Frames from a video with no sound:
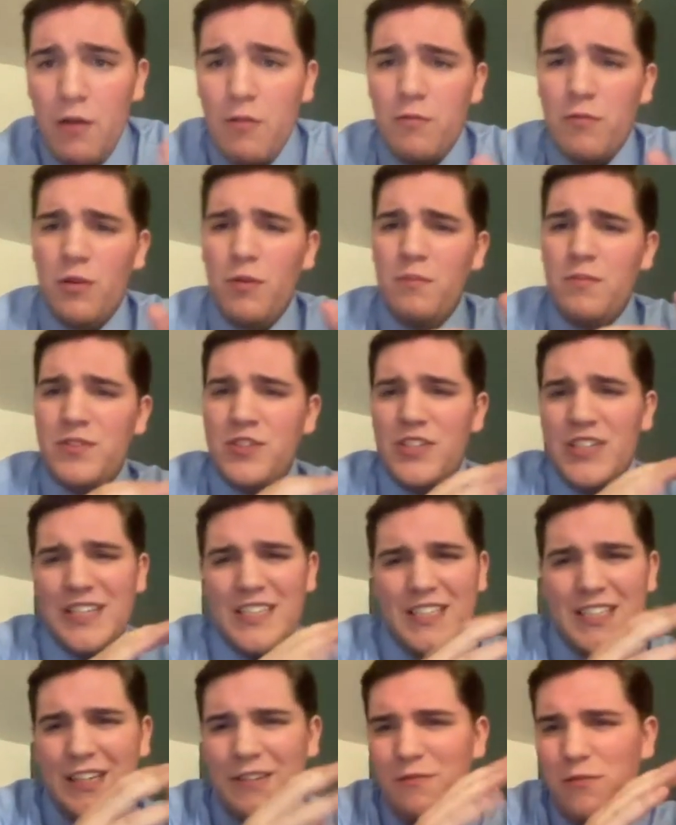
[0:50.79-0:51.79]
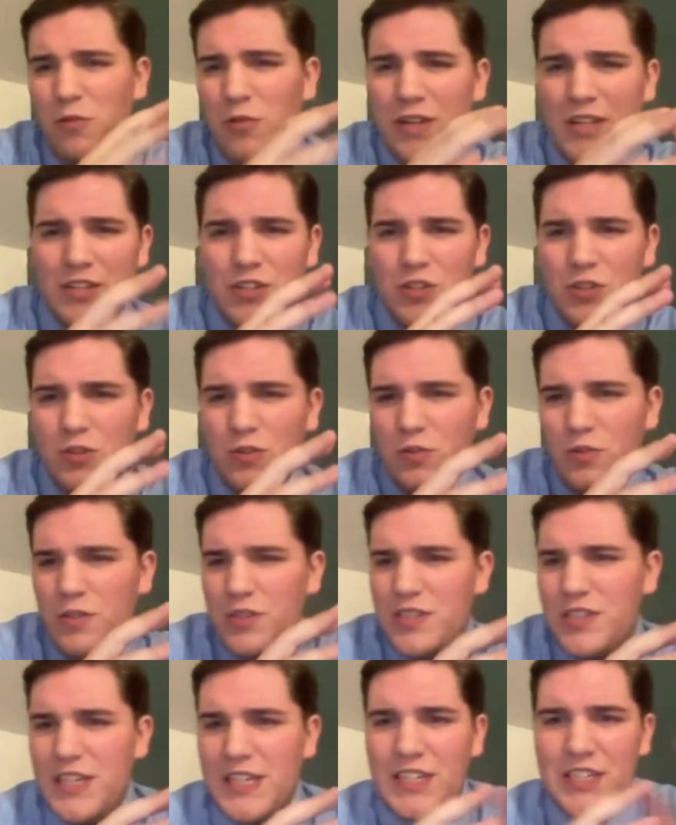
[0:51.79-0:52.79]
from 1642 to
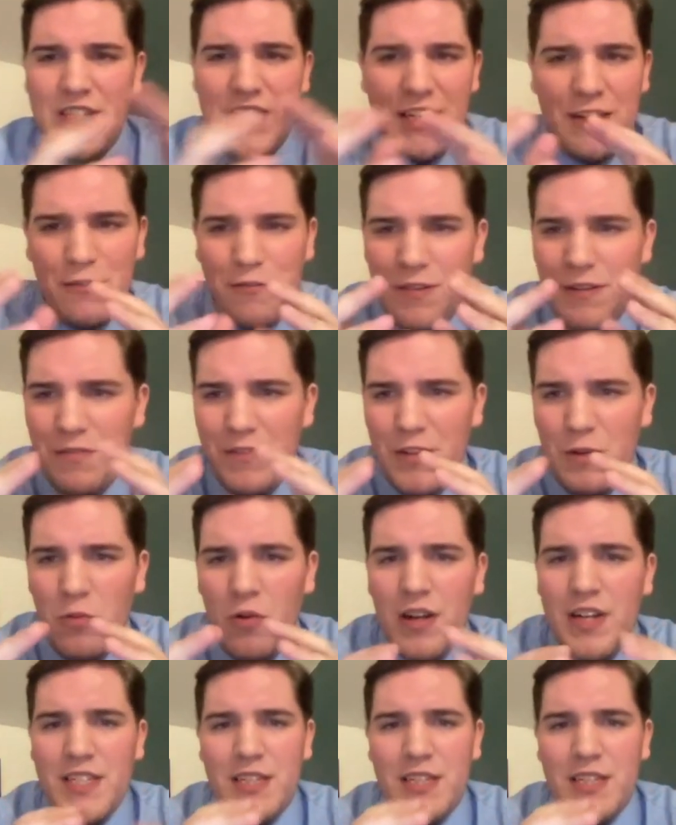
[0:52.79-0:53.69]
1651.